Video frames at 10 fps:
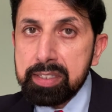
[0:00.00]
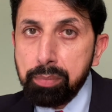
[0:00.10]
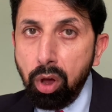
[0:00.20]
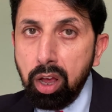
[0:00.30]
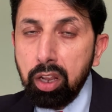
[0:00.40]

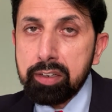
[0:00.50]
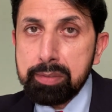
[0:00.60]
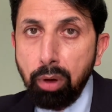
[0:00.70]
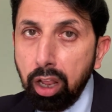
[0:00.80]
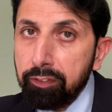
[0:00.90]
small or
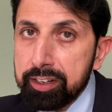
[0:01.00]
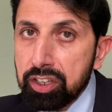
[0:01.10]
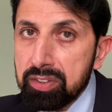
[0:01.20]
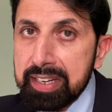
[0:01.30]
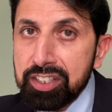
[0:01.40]
small for
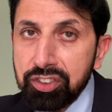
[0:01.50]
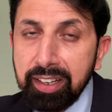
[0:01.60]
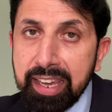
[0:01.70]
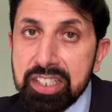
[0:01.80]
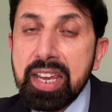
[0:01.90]
gestational
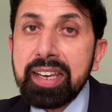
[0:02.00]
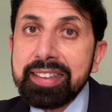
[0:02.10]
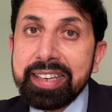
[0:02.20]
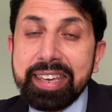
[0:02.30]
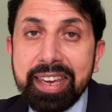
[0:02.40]
age,
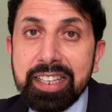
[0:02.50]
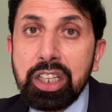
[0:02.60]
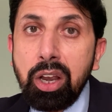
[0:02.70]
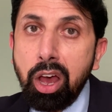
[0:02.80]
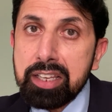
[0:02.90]
they gain the
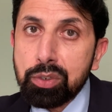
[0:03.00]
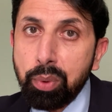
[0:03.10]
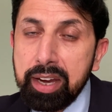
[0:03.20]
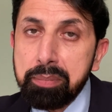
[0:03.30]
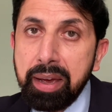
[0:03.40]
lost
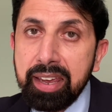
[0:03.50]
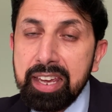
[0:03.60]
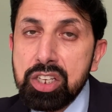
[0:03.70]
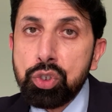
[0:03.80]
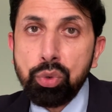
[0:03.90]
weight by
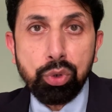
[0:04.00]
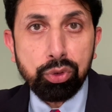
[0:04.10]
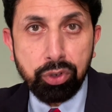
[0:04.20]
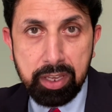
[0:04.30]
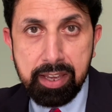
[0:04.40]
age 2 to
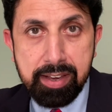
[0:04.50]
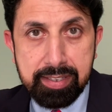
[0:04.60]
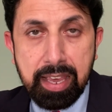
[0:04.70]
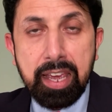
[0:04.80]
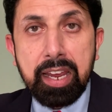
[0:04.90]
3 years.